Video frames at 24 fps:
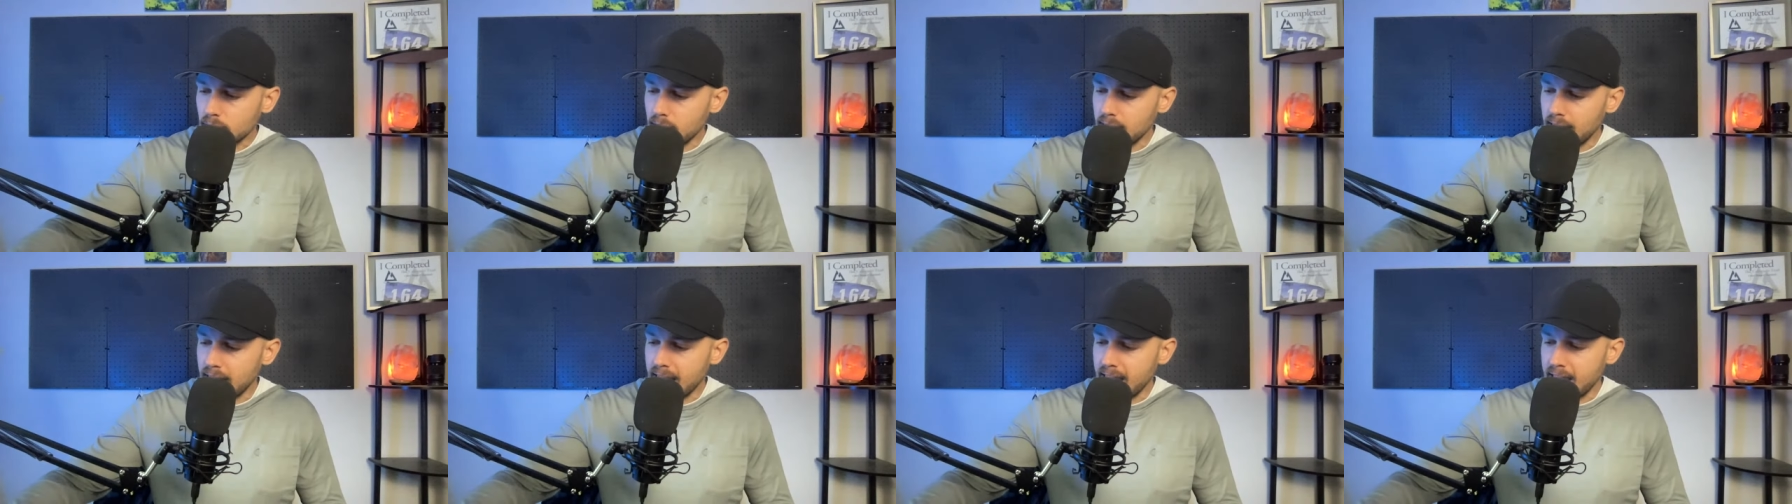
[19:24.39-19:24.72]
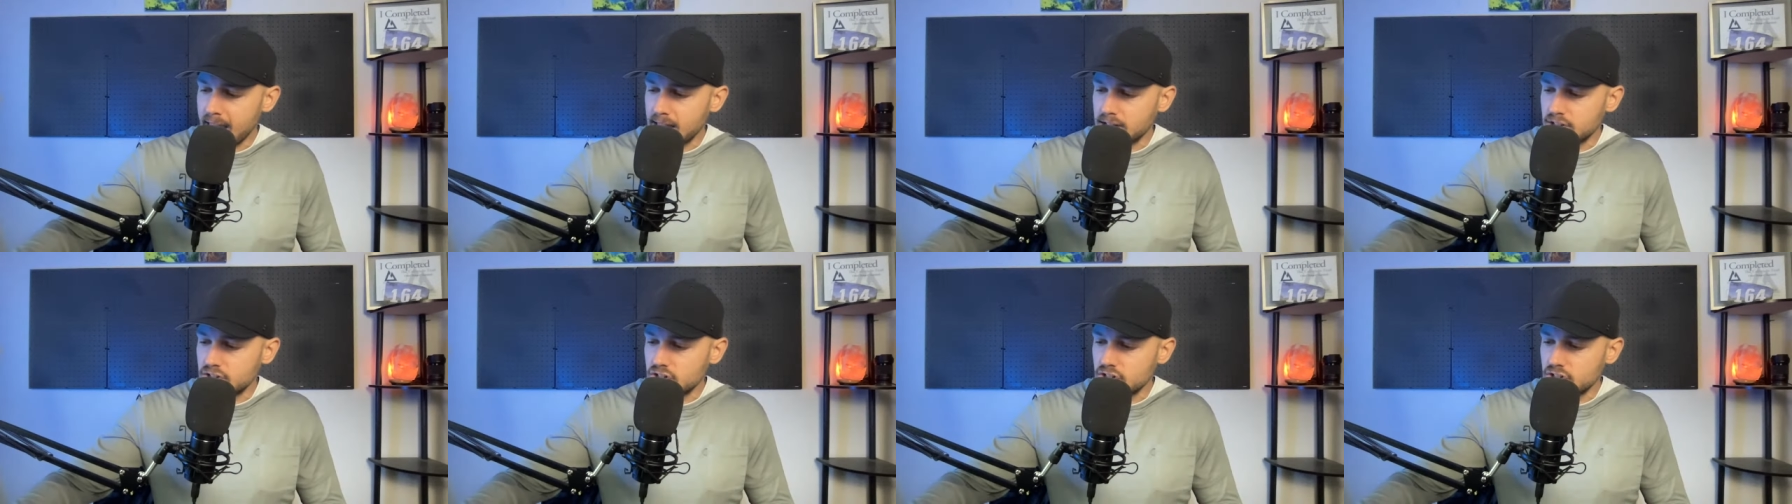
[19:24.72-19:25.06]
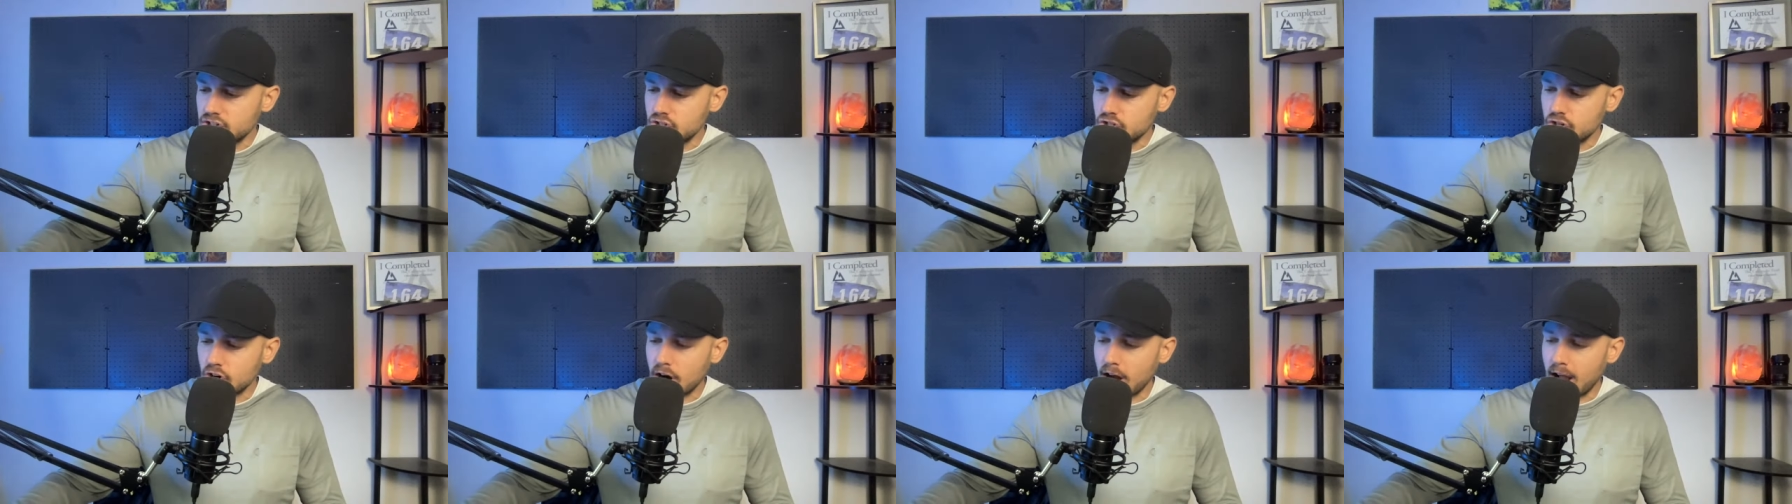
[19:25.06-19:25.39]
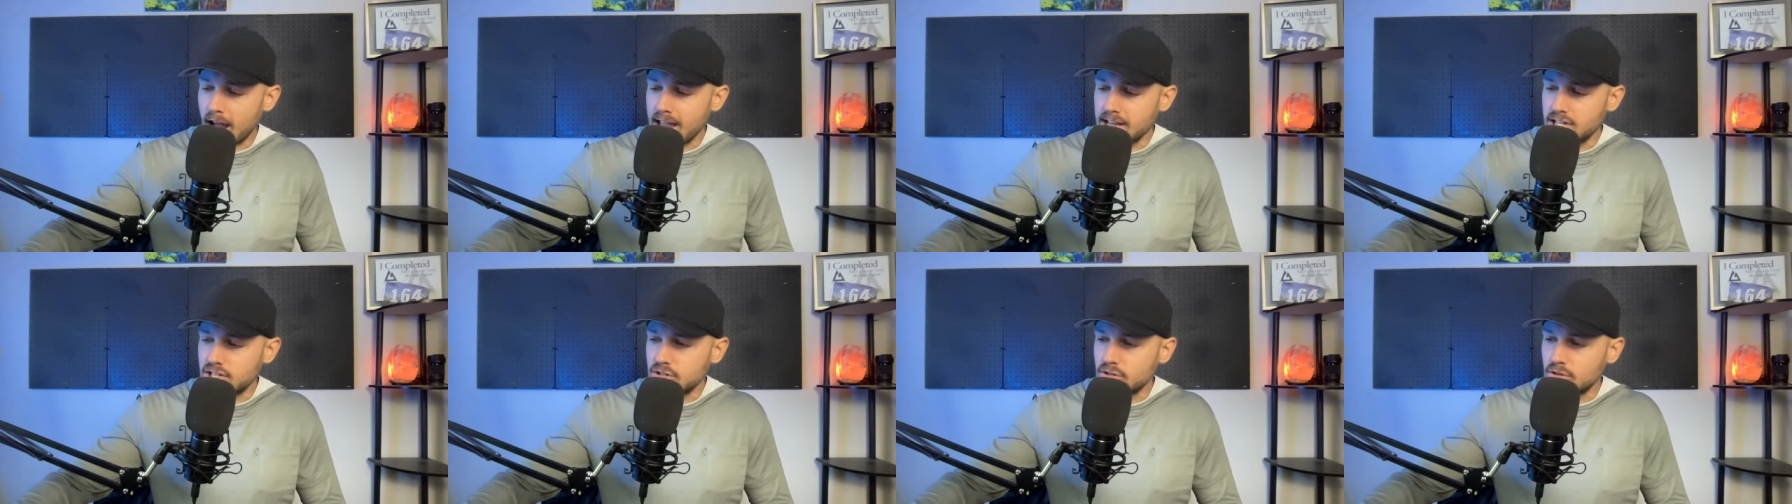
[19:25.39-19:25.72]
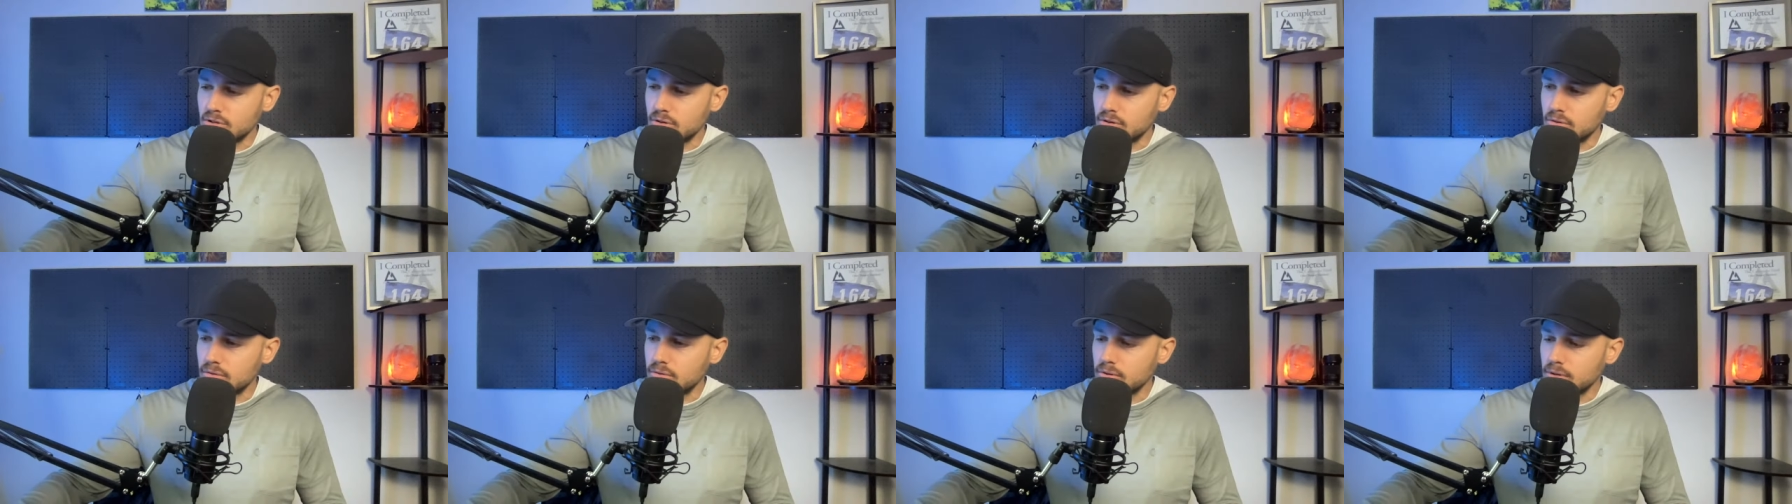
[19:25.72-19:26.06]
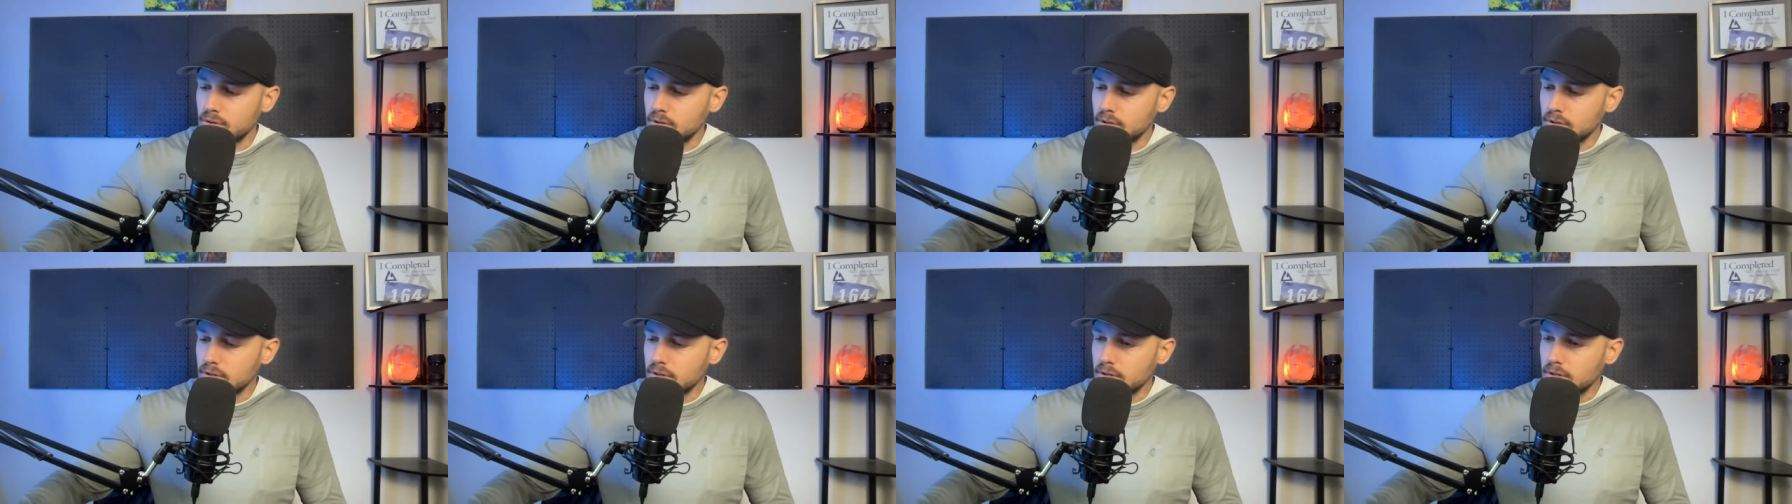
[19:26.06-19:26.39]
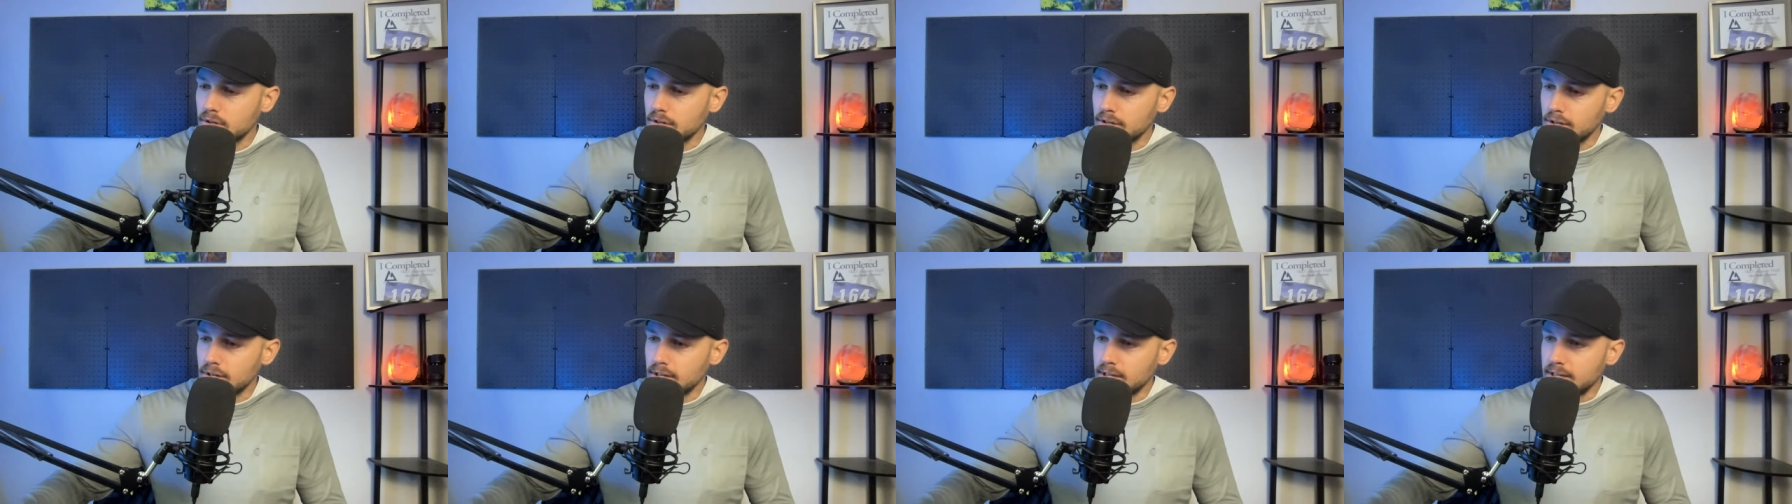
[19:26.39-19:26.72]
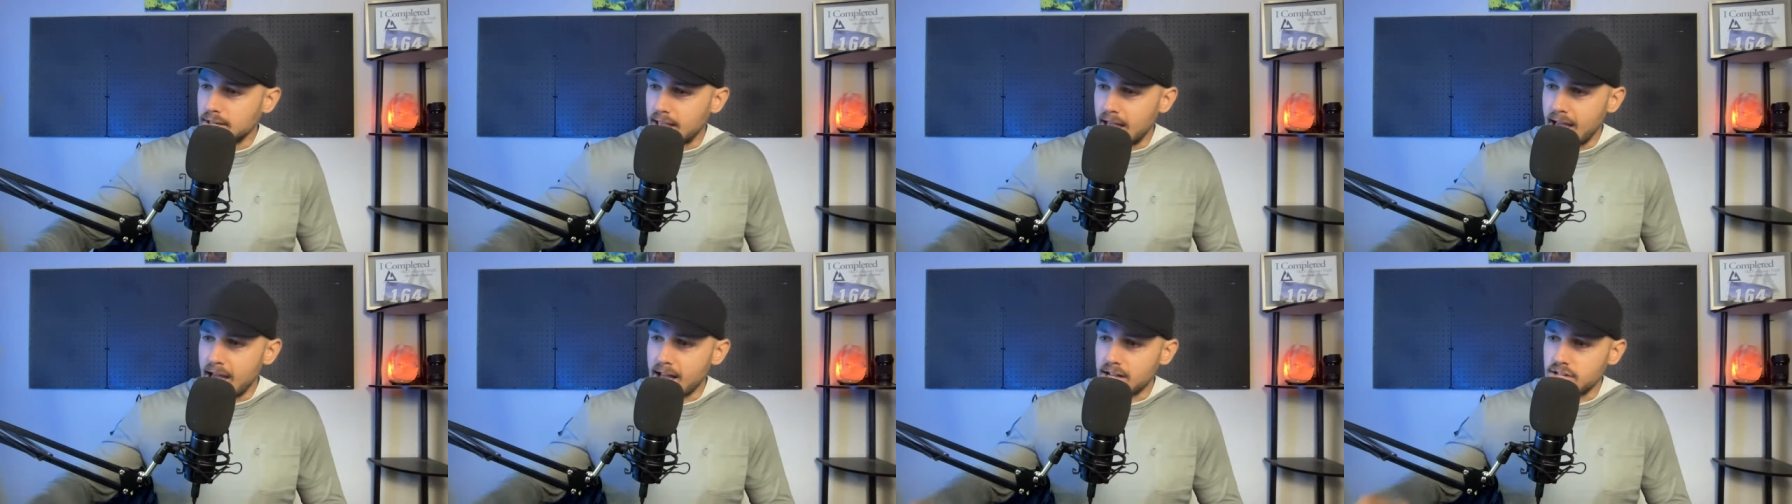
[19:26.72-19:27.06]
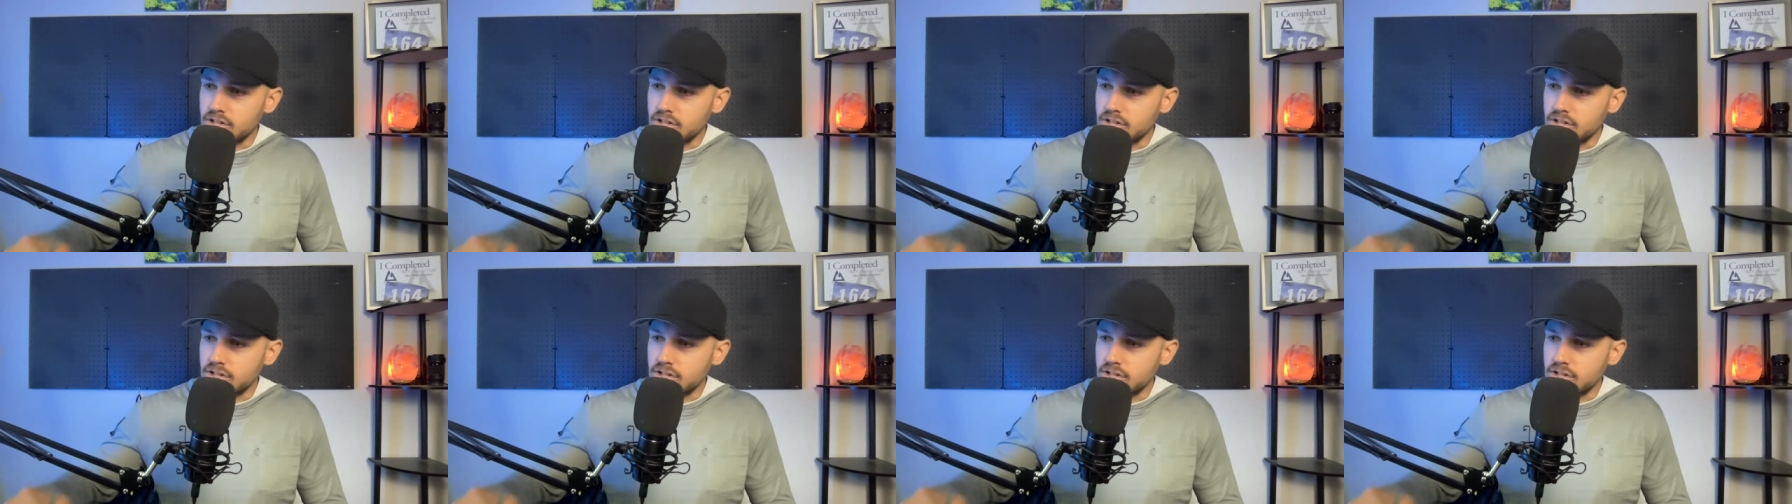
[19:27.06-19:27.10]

and just try to yeah